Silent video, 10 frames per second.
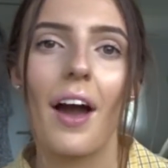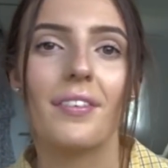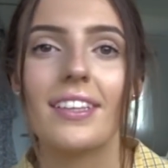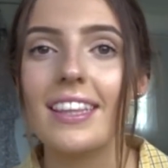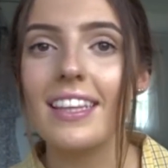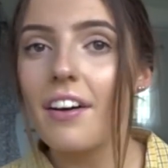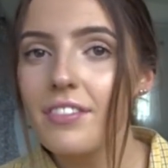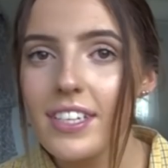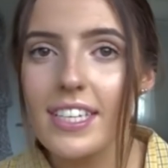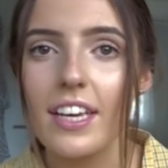I would love
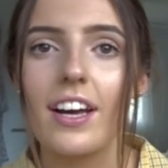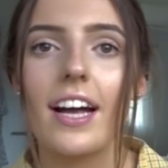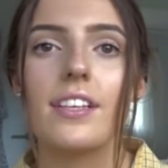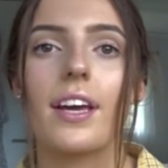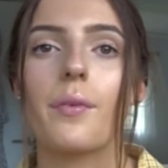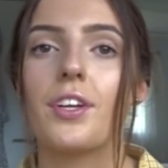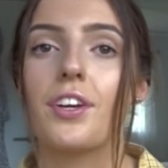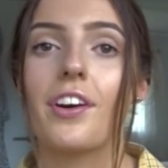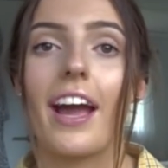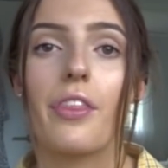to see you guys, like when you
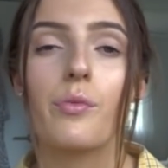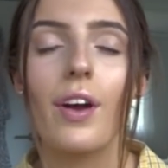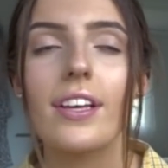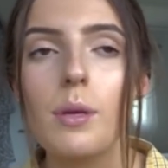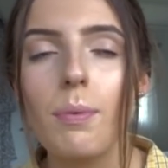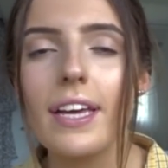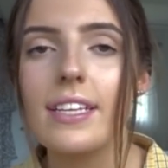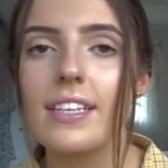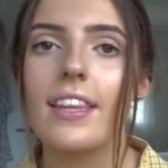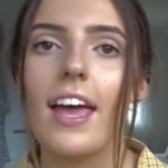create the
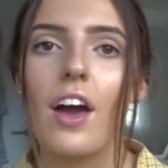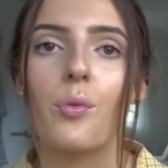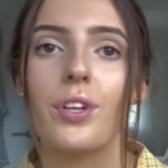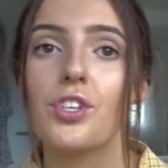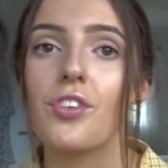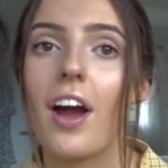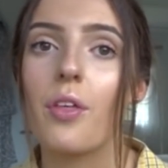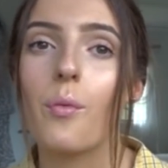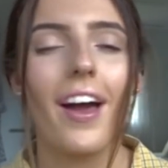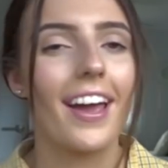recipes in there or when you try
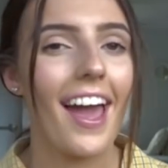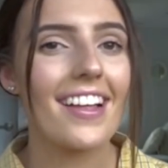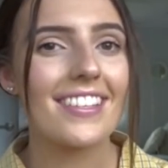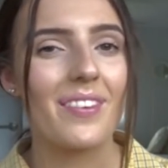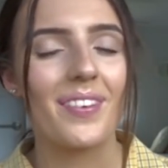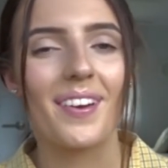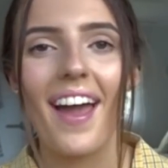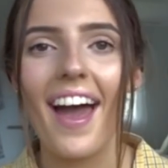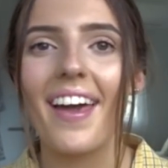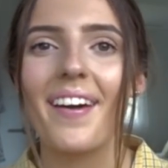the workouts, let me know
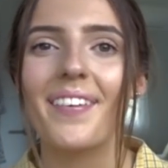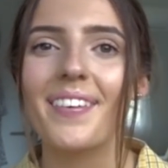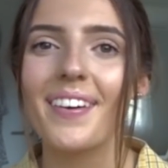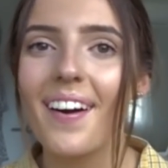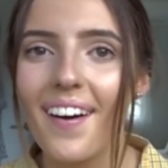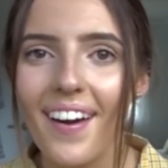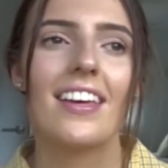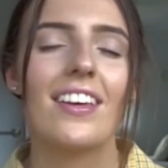how they all go.